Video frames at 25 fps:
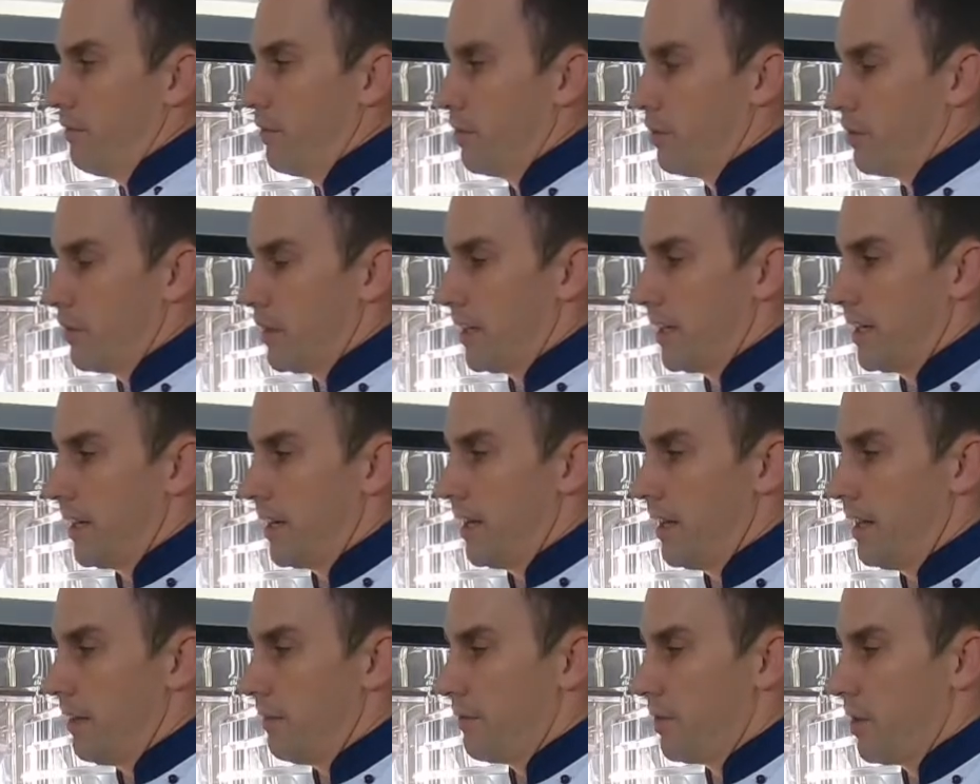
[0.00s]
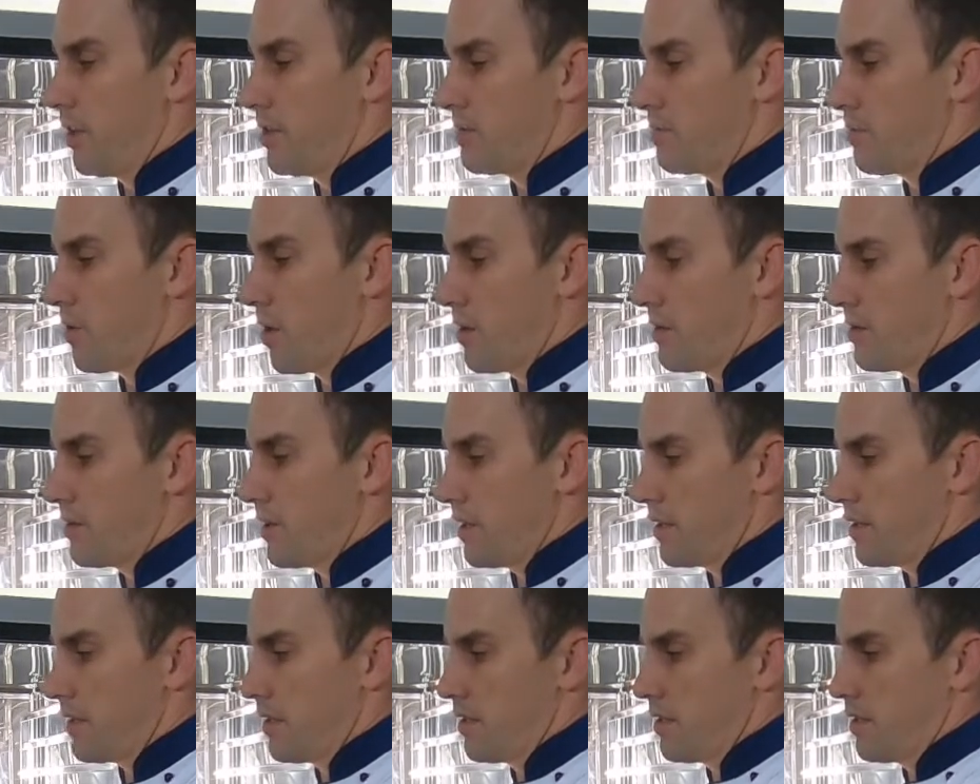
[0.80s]
a look in any of those
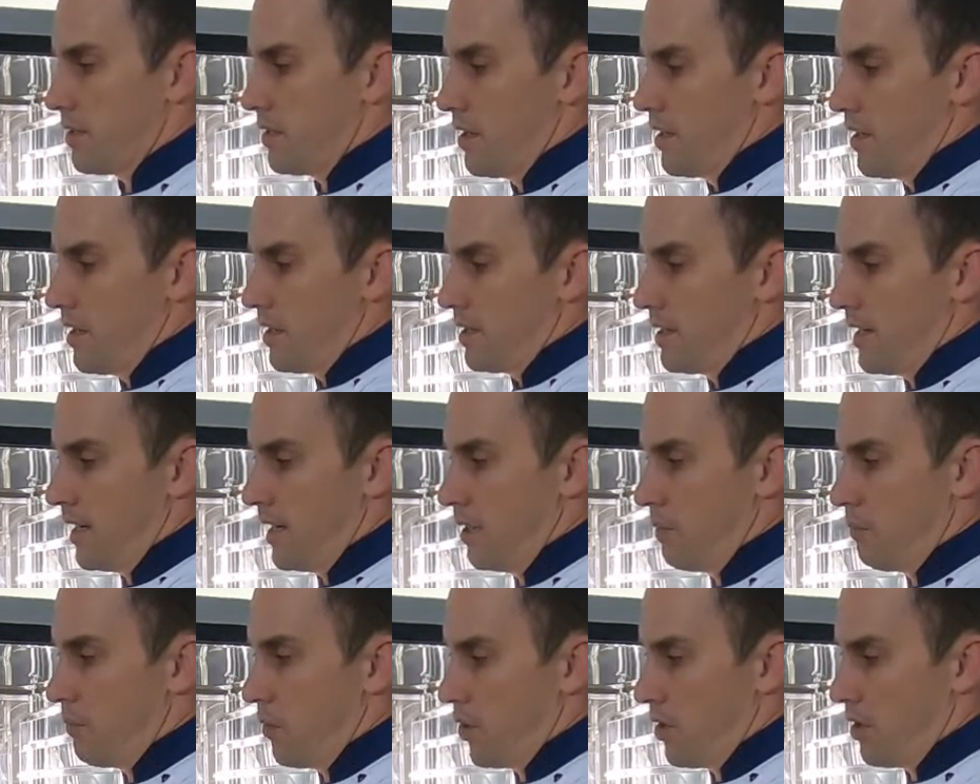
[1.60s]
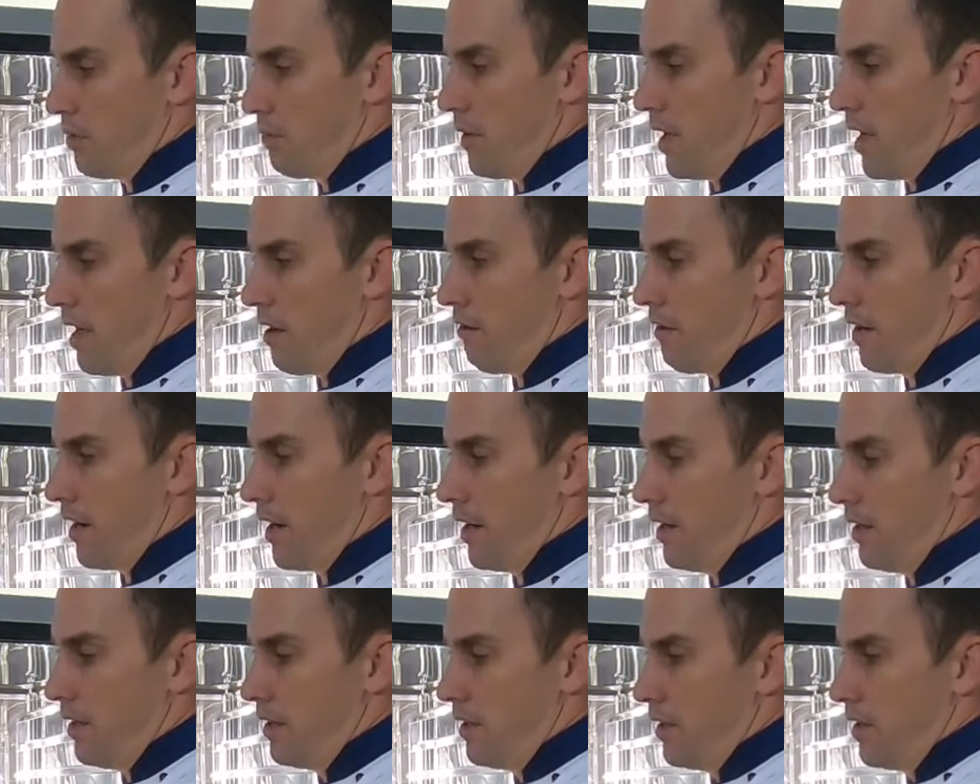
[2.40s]
processes, down the bottom
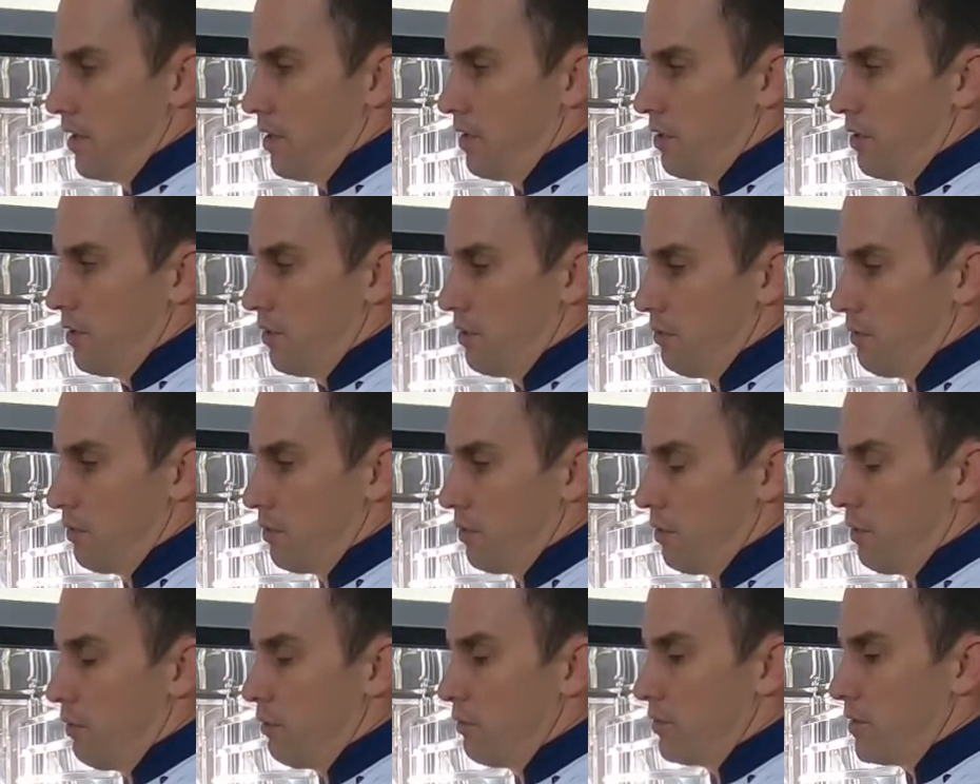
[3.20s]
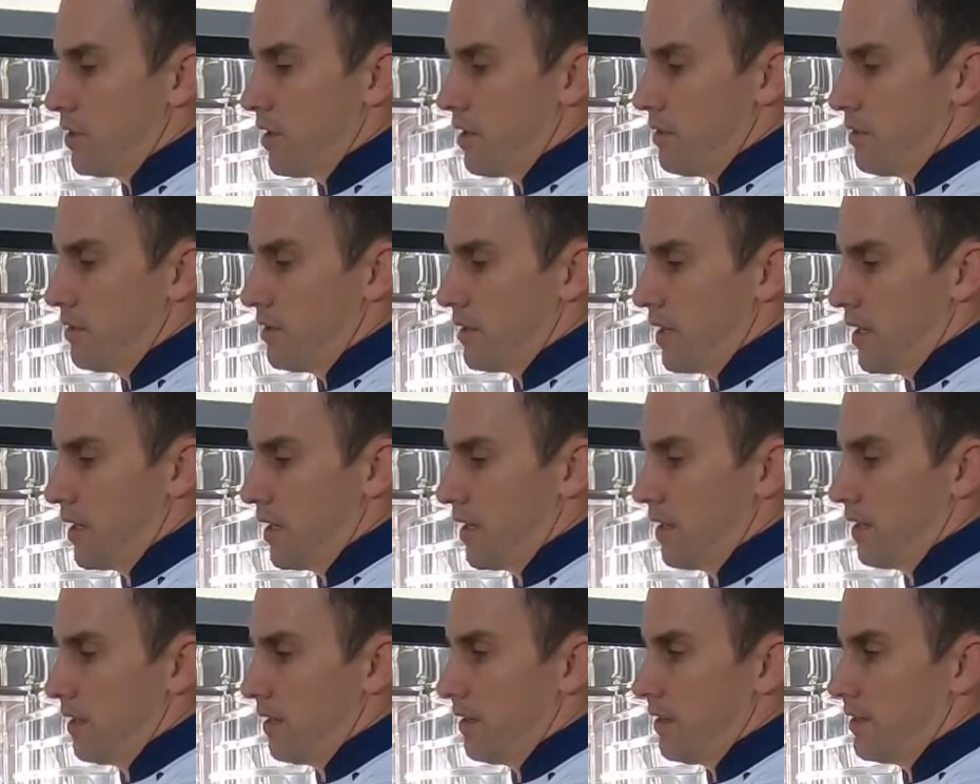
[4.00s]
area You will also
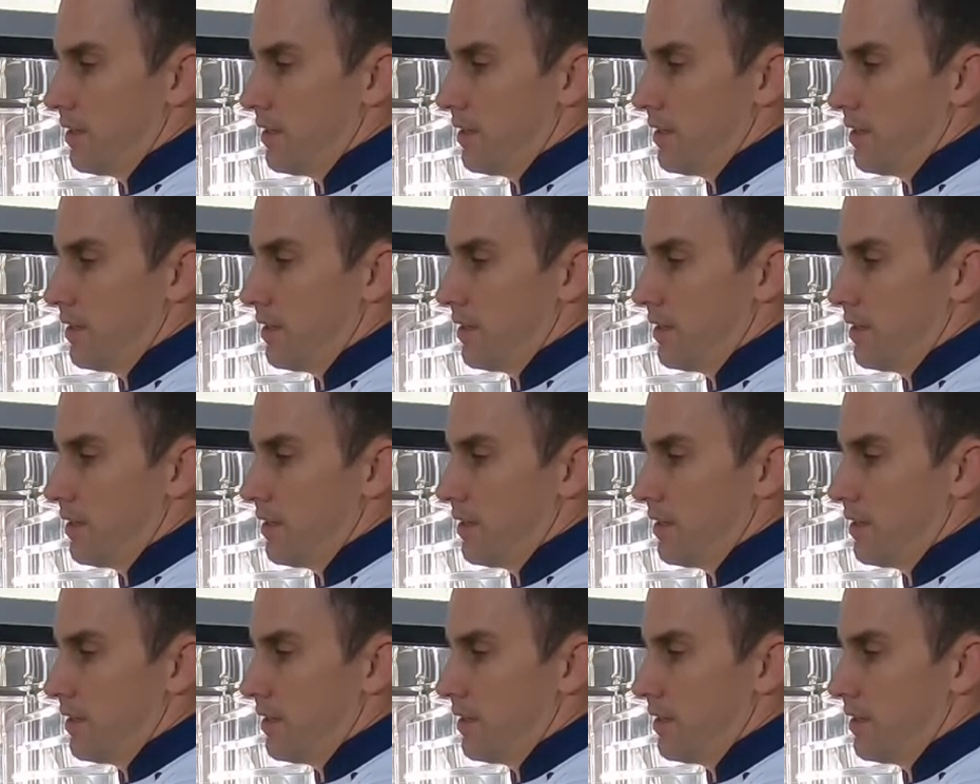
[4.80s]
see